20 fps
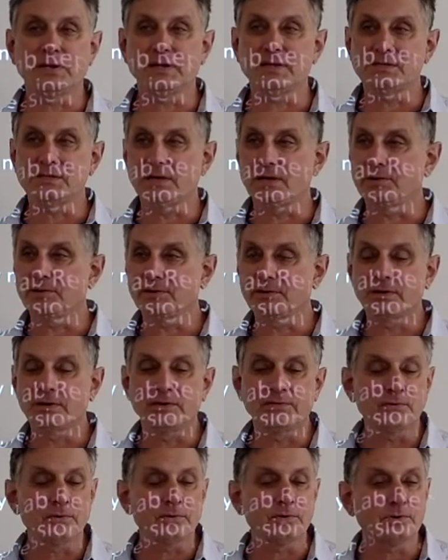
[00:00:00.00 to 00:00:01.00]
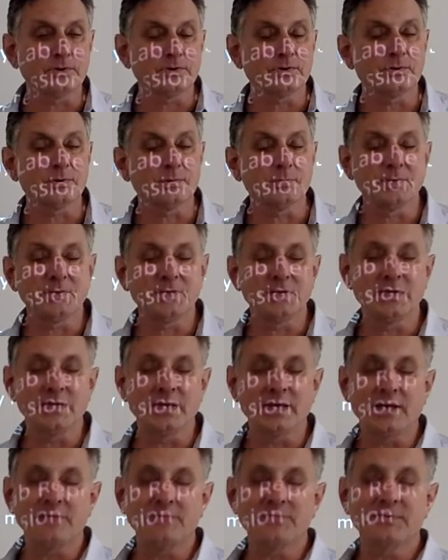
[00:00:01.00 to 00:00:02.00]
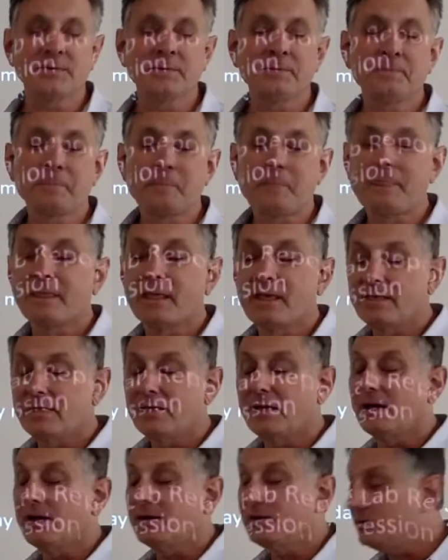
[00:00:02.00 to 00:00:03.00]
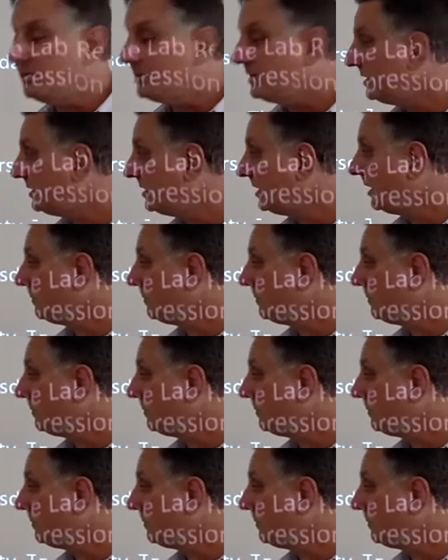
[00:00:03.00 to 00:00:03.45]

It's a converter to a PDFs. You'll need to